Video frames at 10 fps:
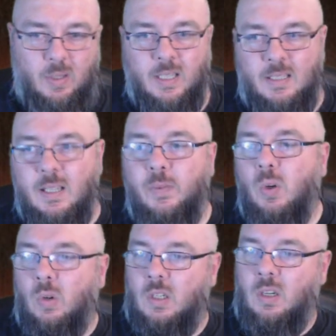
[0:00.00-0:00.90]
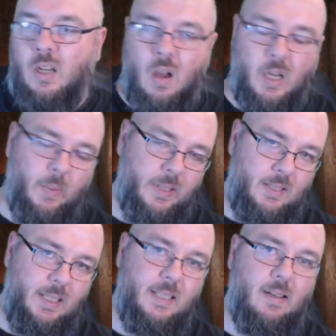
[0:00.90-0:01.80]
it's difficult because I can't go into
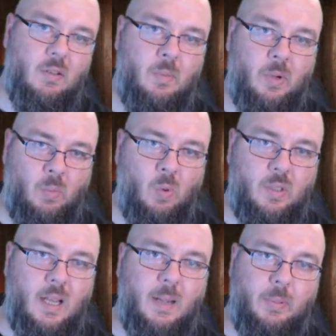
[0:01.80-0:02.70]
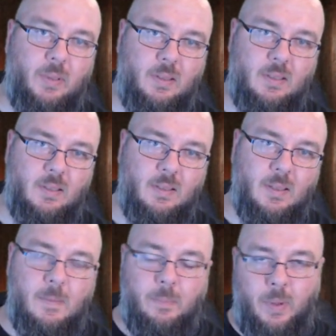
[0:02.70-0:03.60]
details about what's happened,
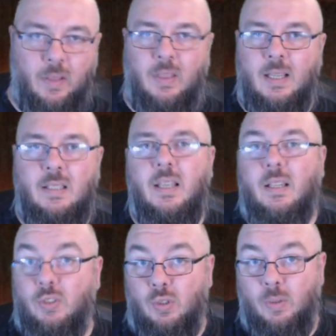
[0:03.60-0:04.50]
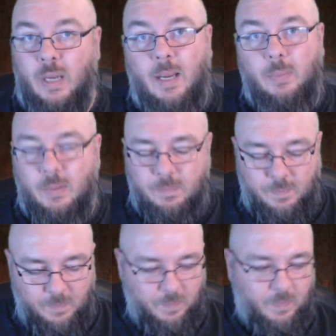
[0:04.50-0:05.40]
but these things do happen.
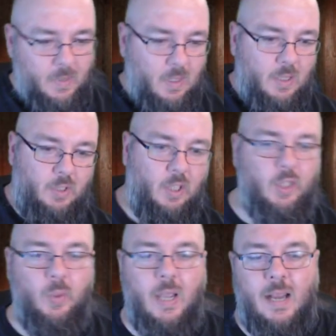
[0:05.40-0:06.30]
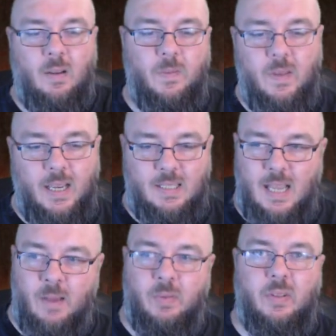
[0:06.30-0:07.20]
So you can affect
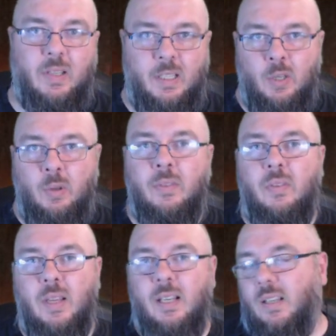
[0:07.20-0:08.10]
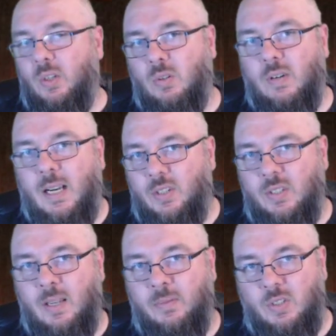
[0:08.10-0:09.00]
everything. You can think that your
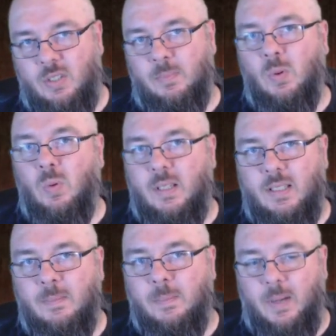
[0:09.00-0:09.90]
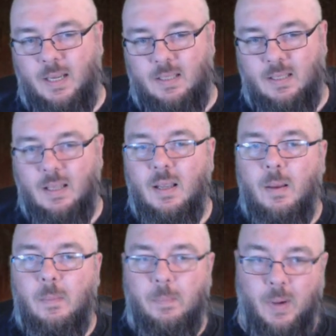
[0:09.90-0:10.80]
actions have the smallest impact,
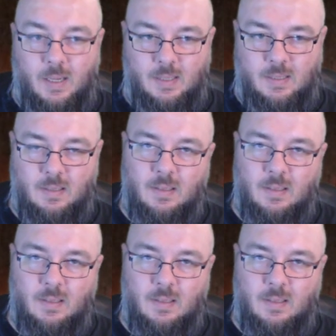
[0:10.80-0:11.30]
but